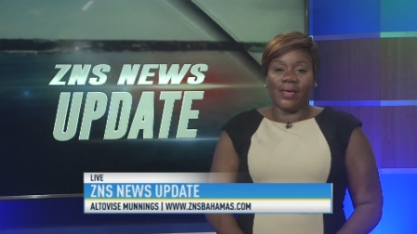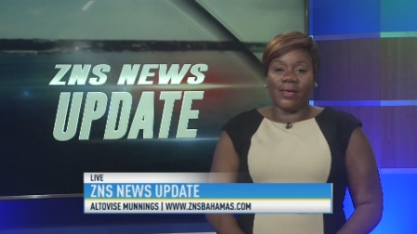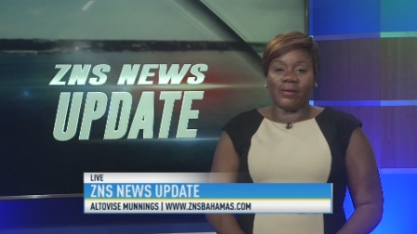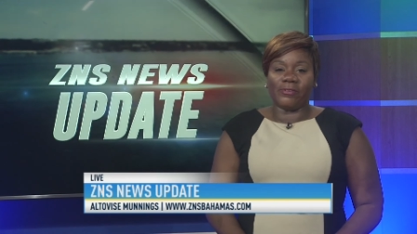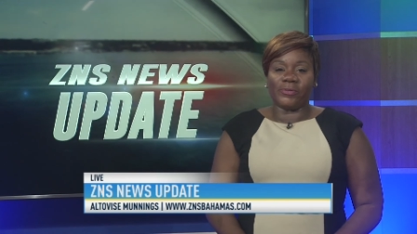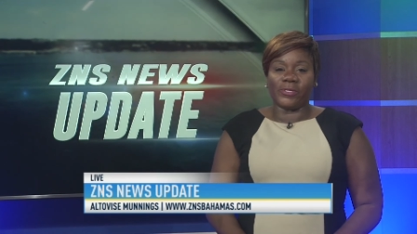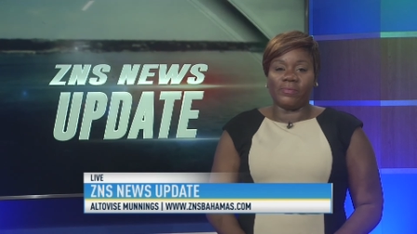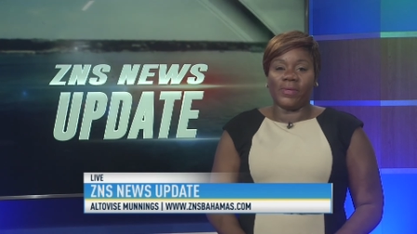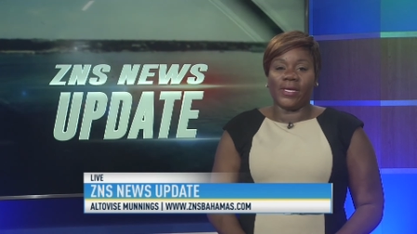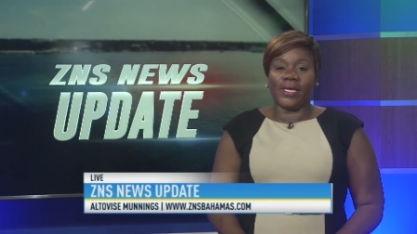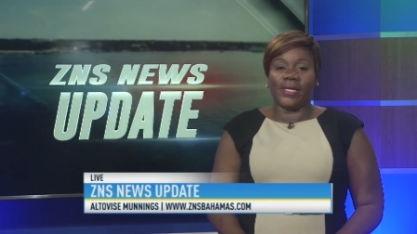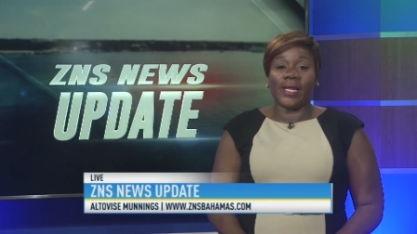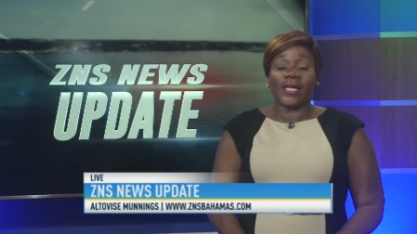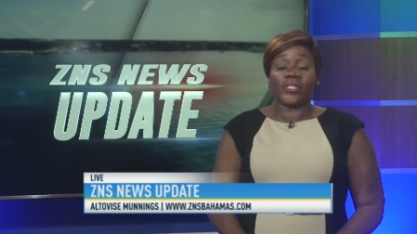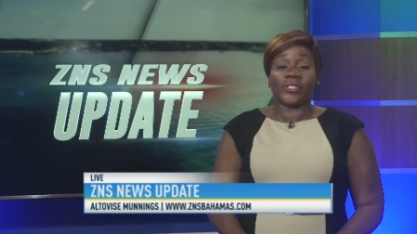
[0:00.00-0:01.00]
Here's what's
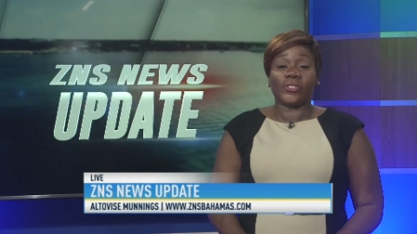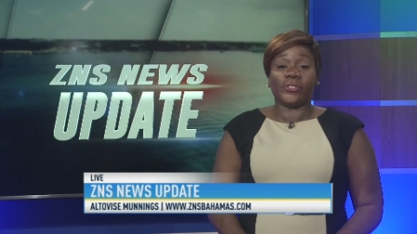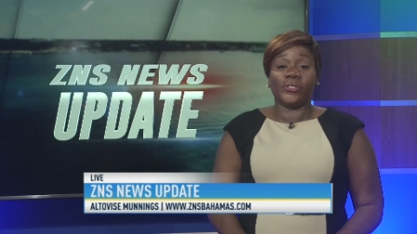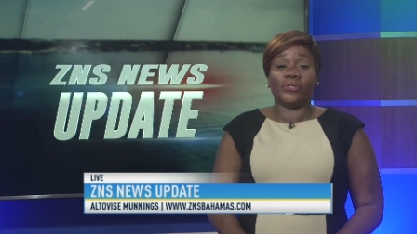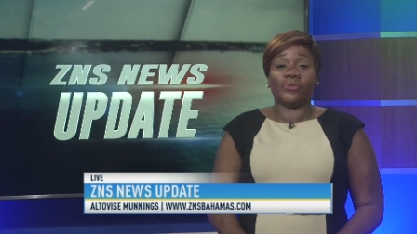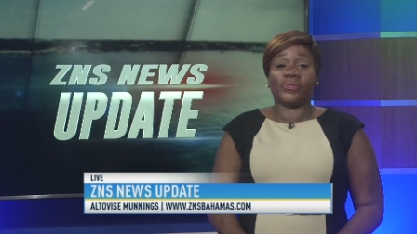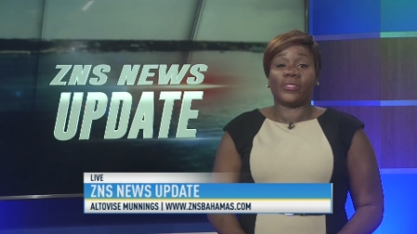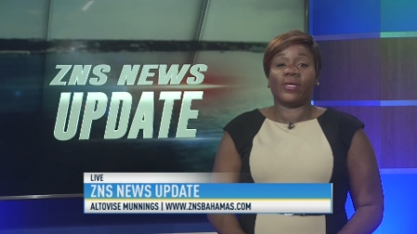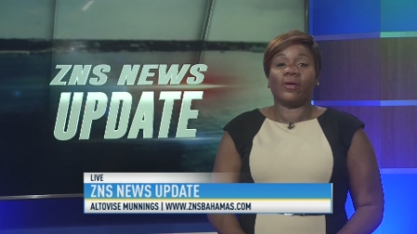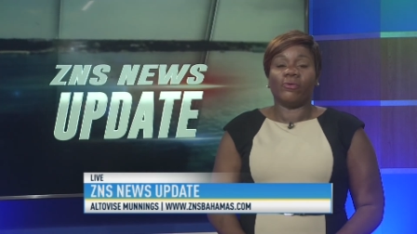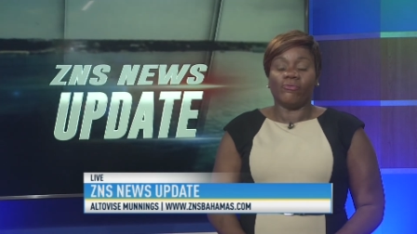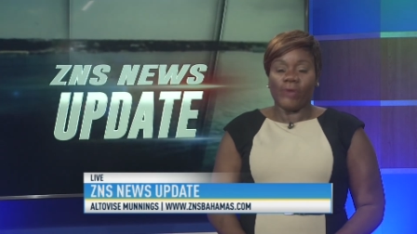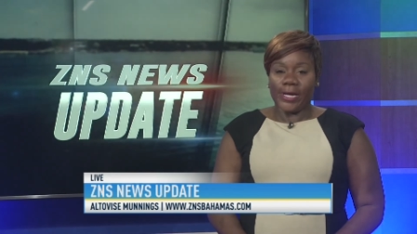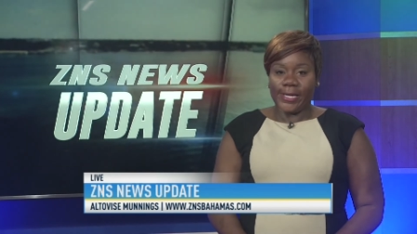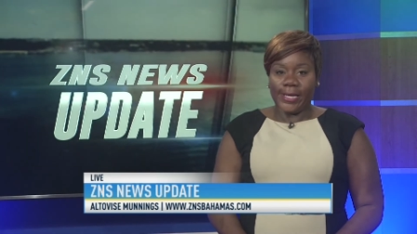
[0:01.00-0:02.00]
making national news
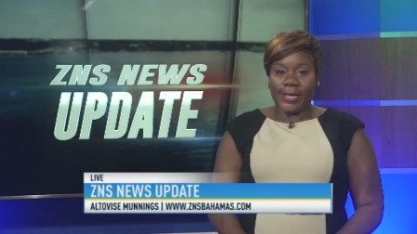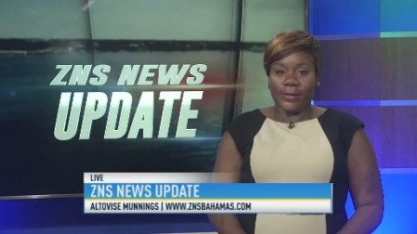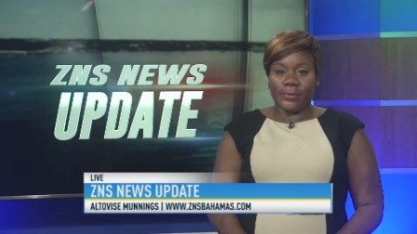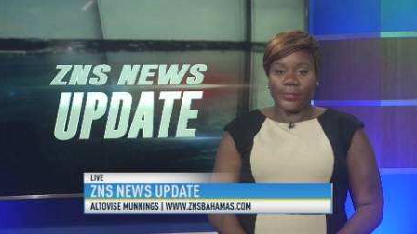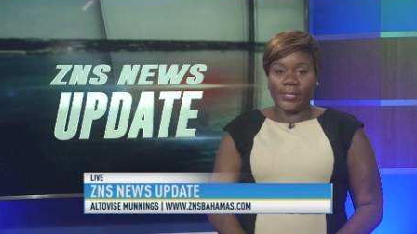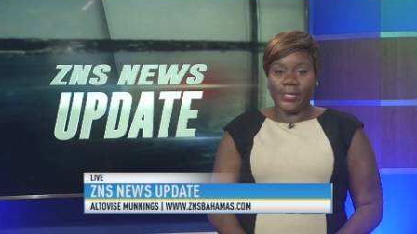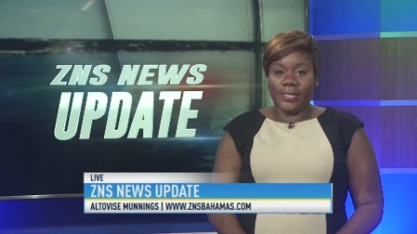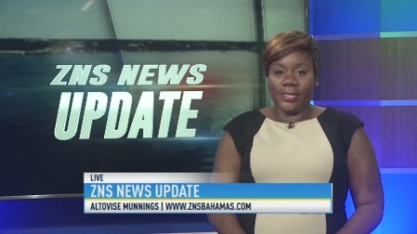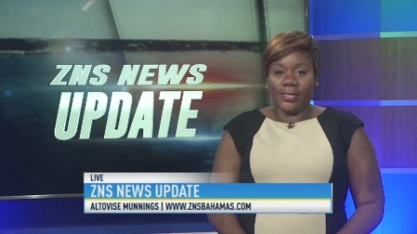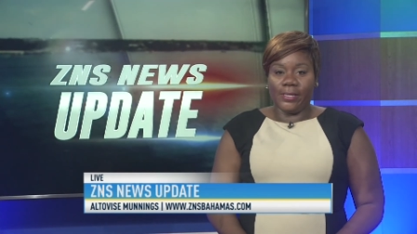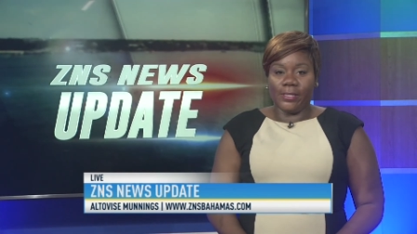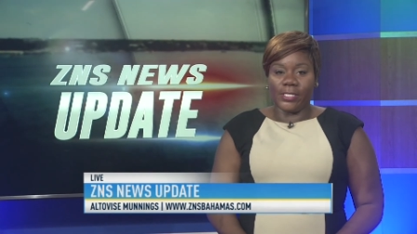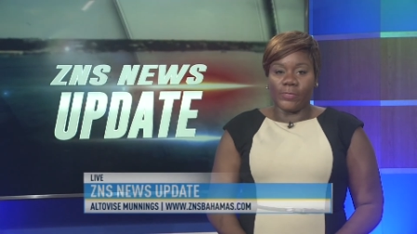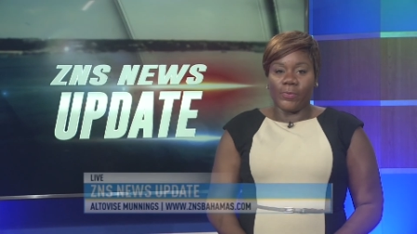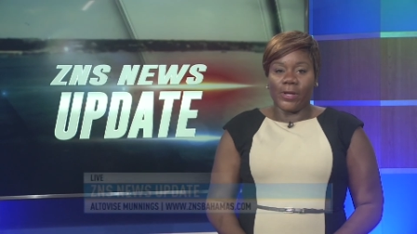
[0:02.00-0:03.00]
right now.
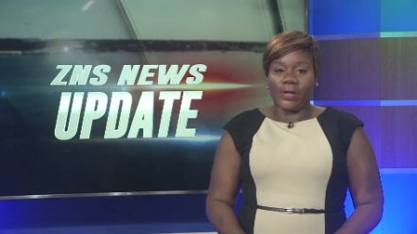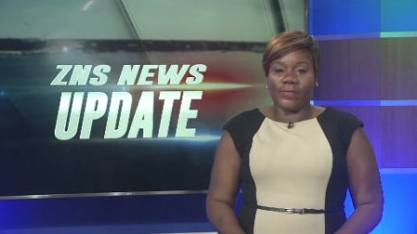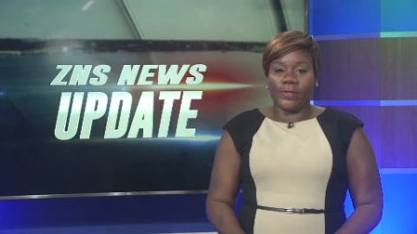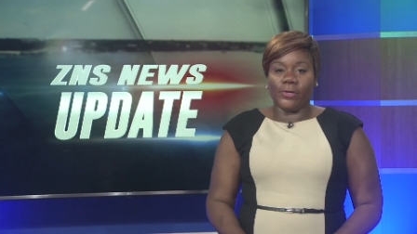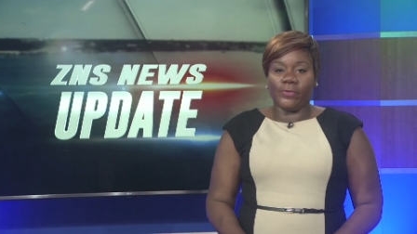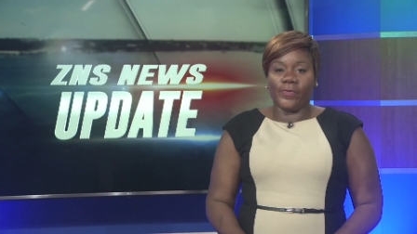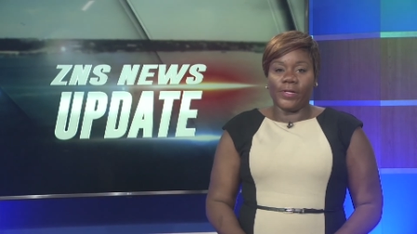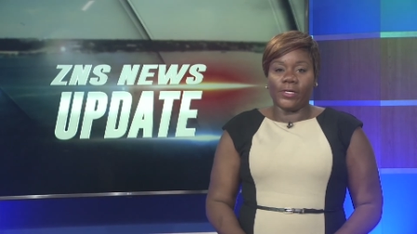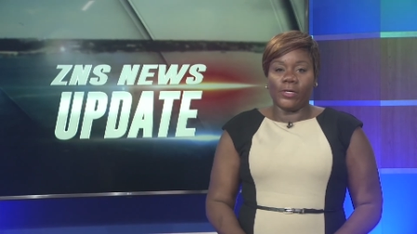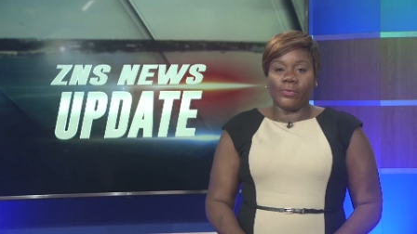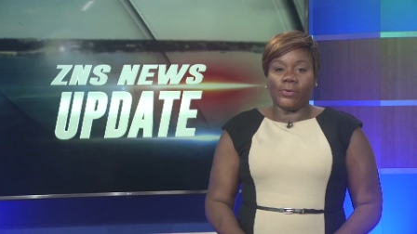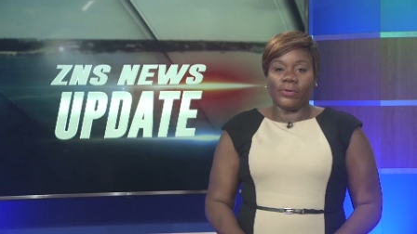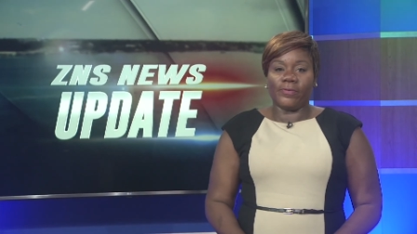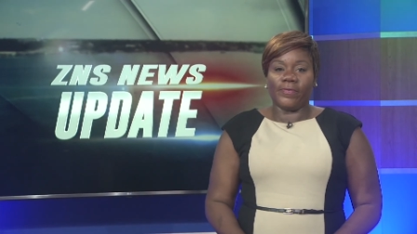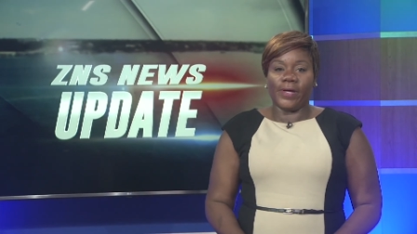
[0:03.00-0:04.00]
The spread of the novel
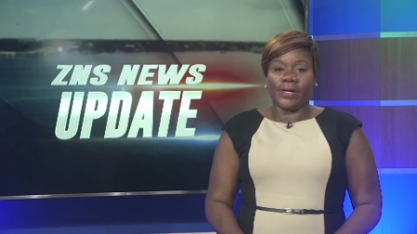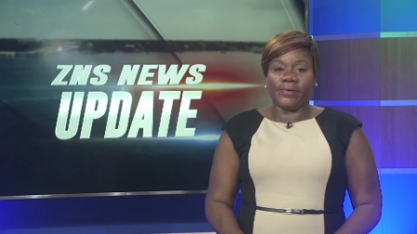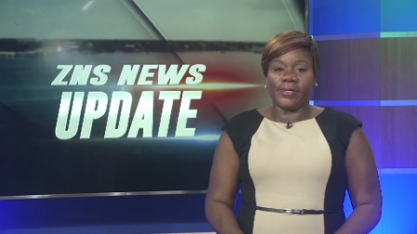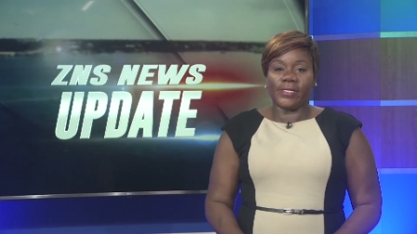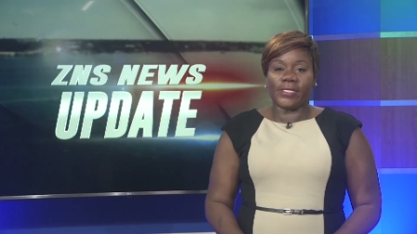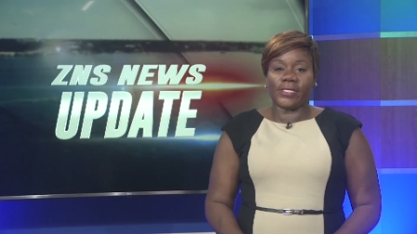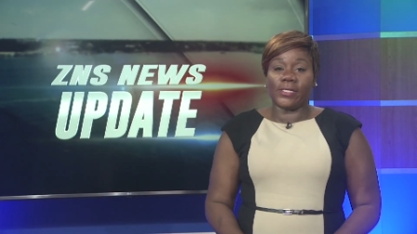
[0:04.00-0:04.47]
coronavirus